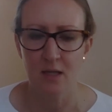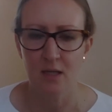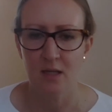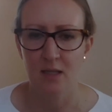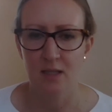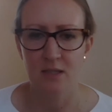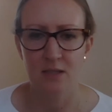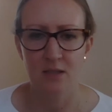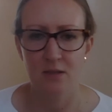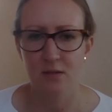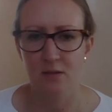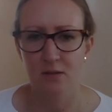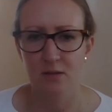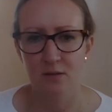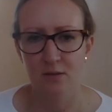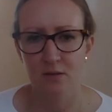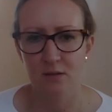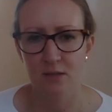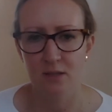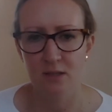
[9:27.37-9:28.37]
Is
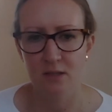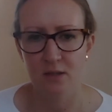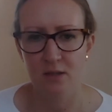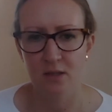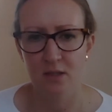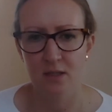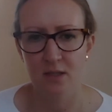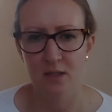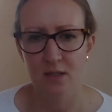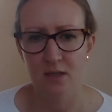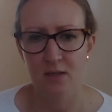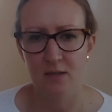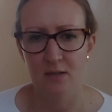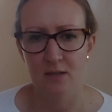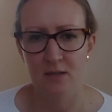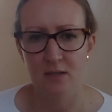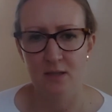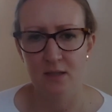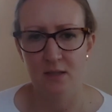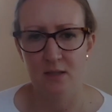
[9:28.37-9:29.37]
there anything else
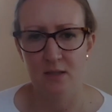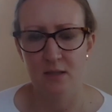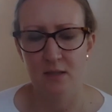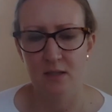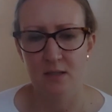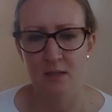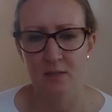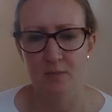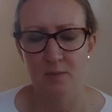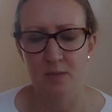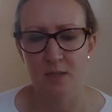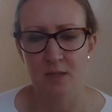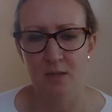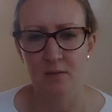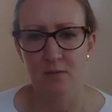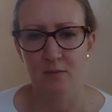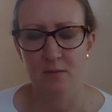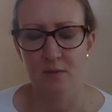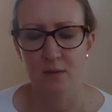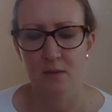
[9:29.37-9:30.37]
that's
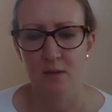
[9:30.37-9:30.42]
being